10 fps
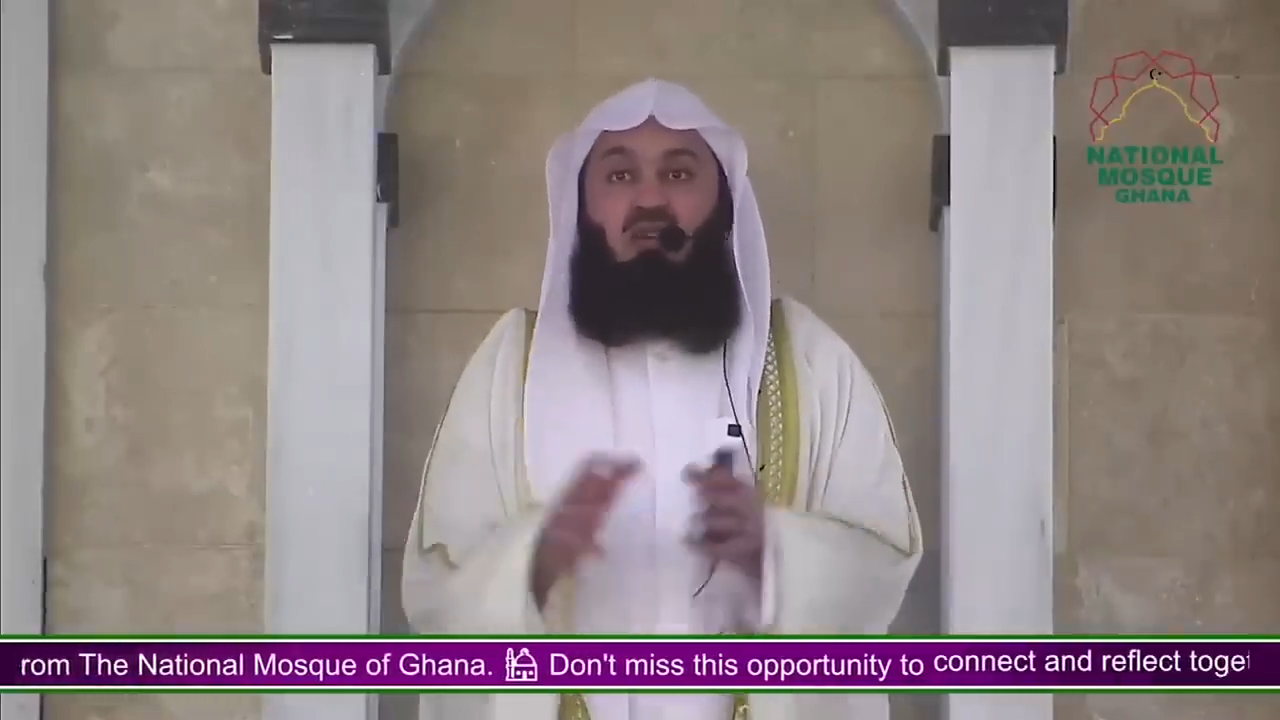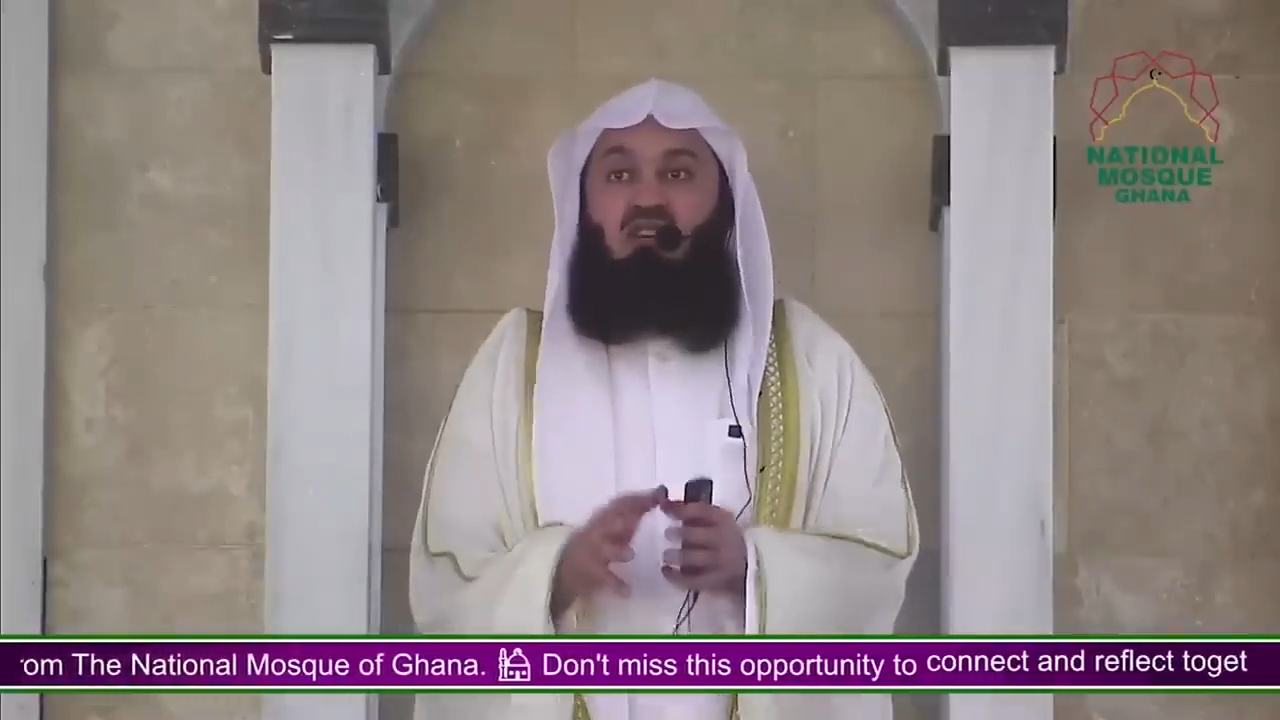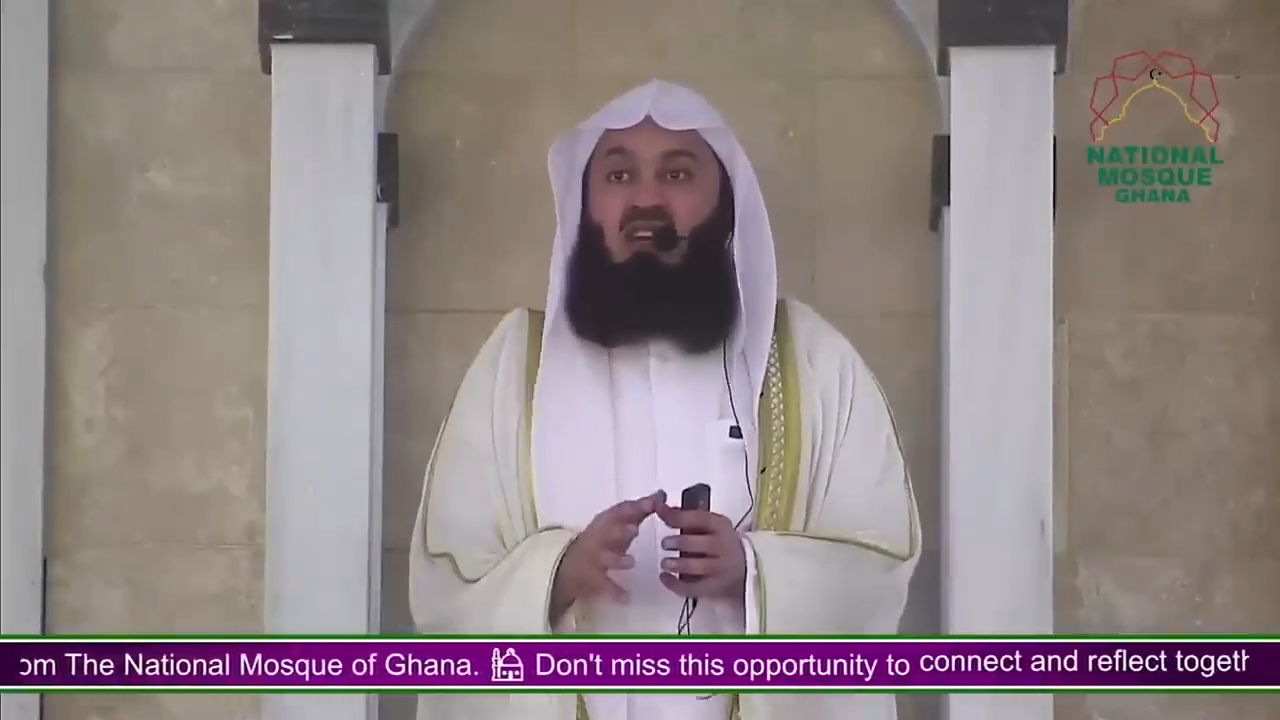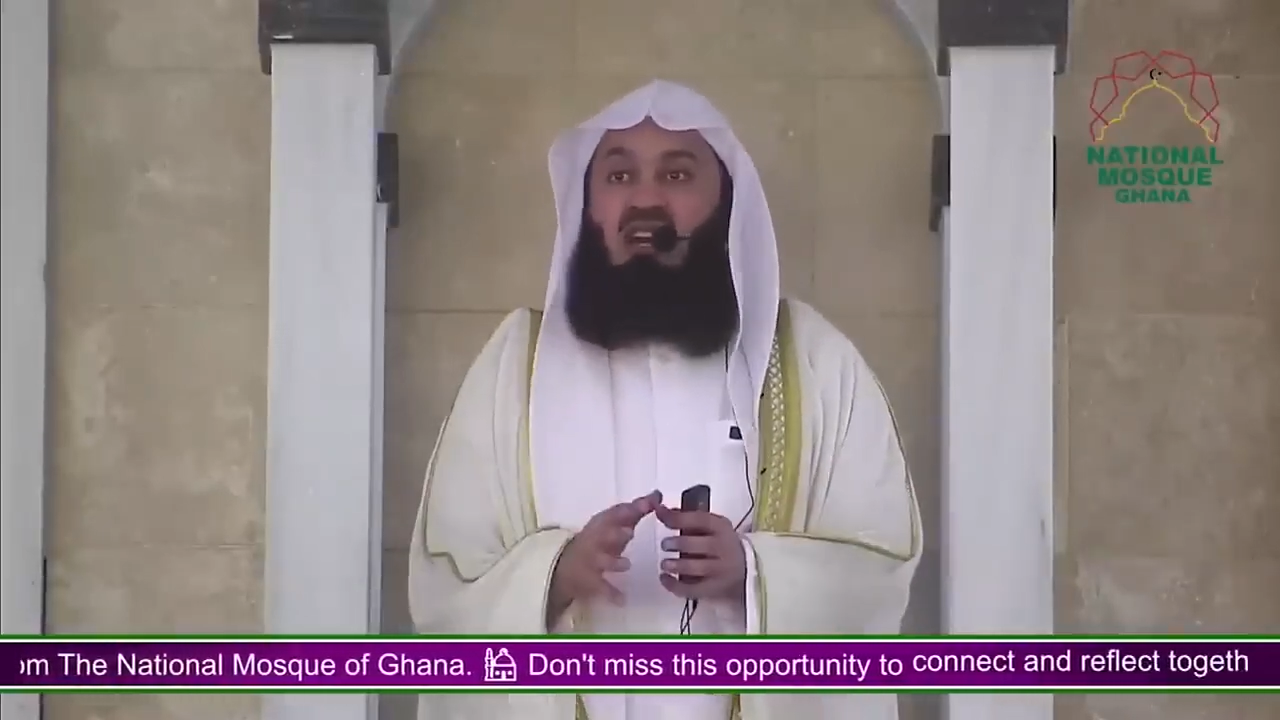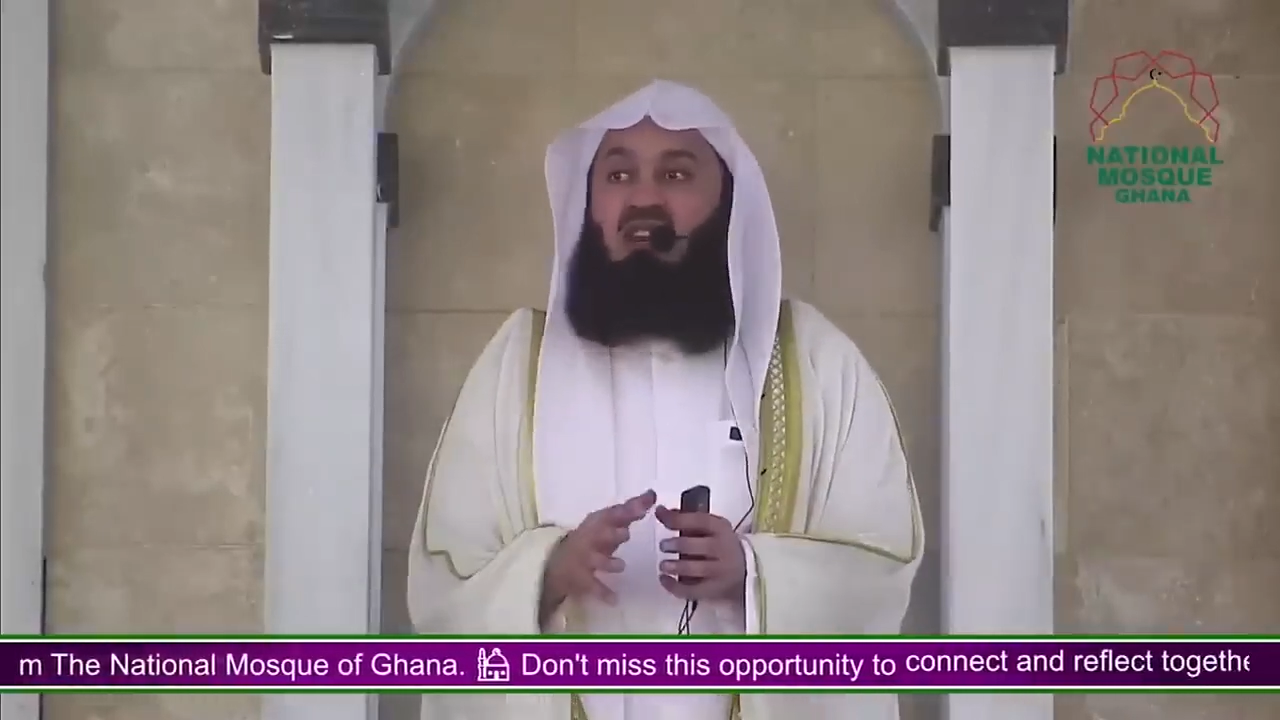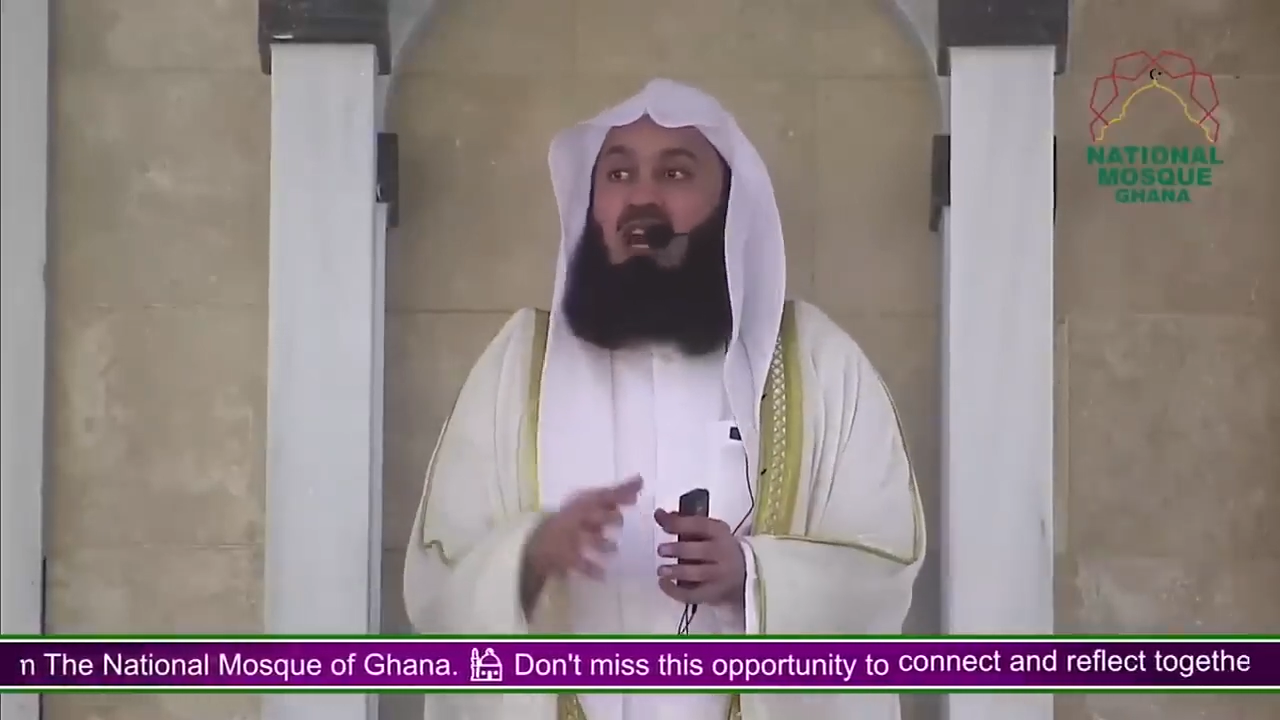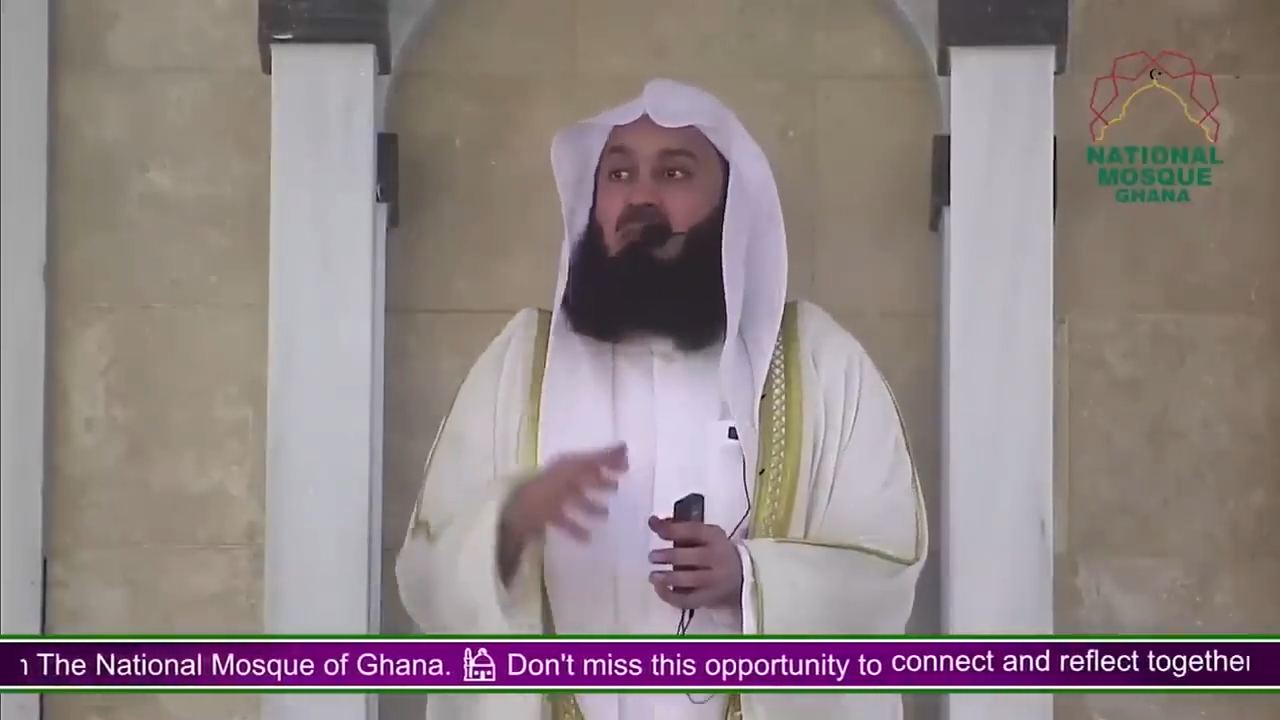to each other